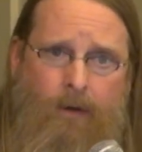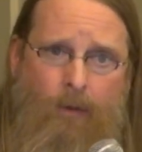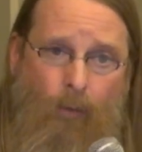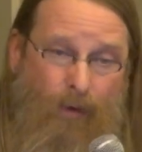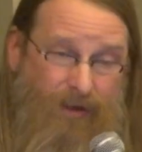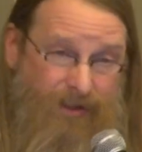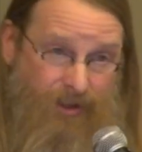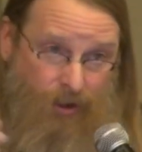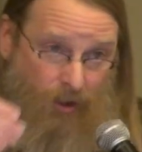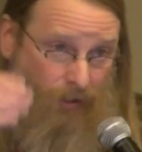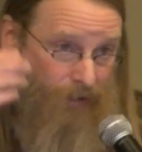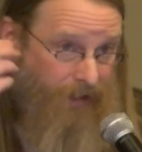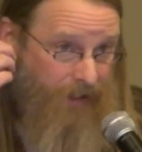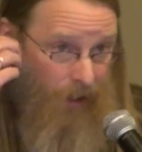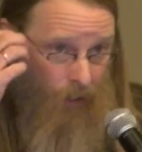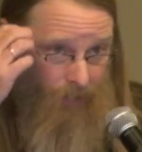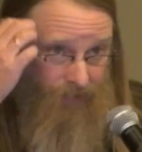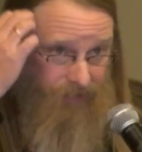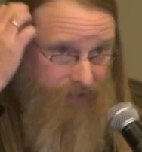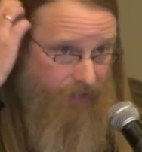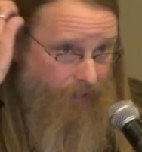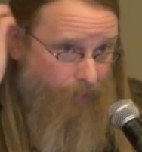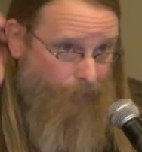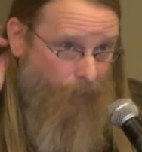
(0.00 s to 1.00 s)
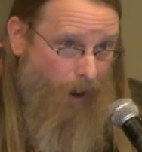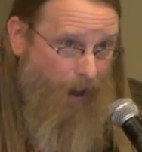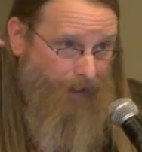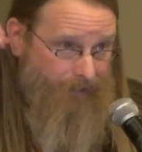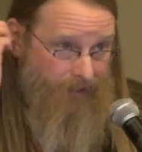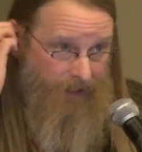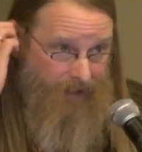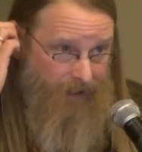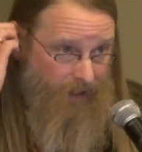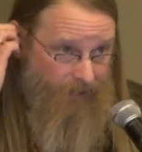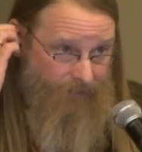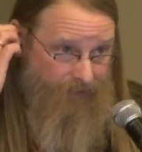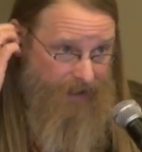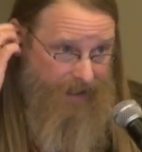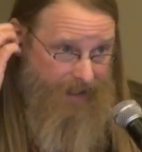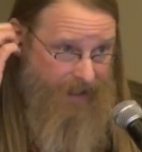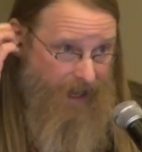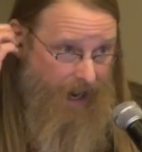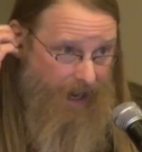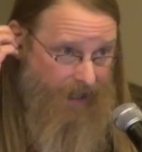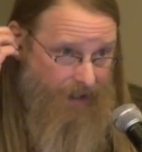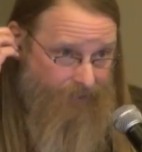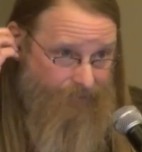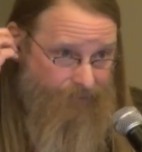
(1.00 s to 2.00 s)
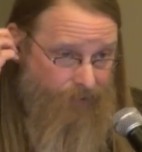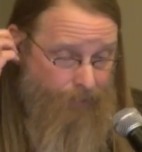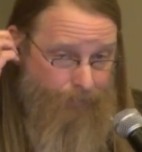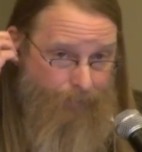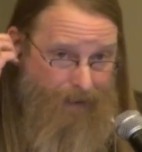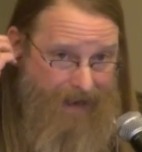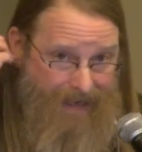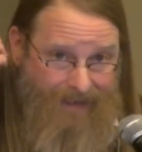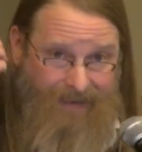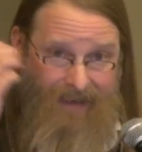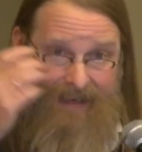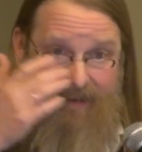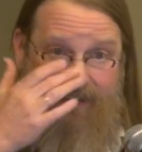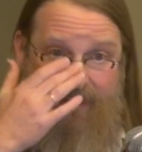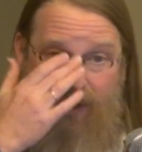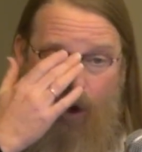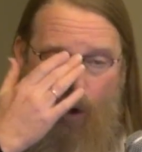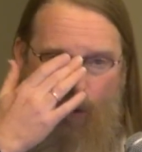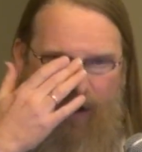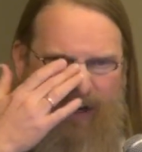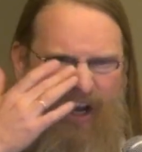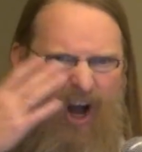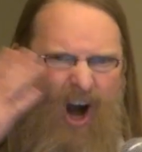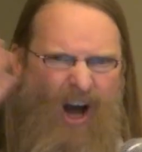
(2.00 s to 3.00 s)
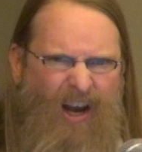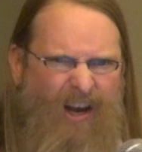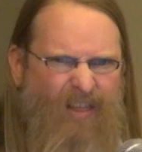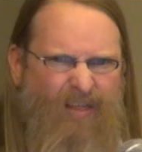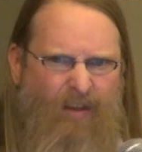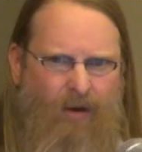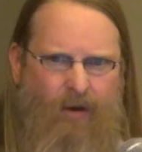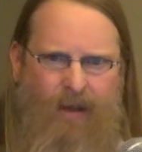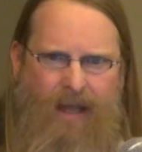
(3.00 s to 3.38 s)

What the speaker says: We certainly don't see the modeling of any kind of debate going on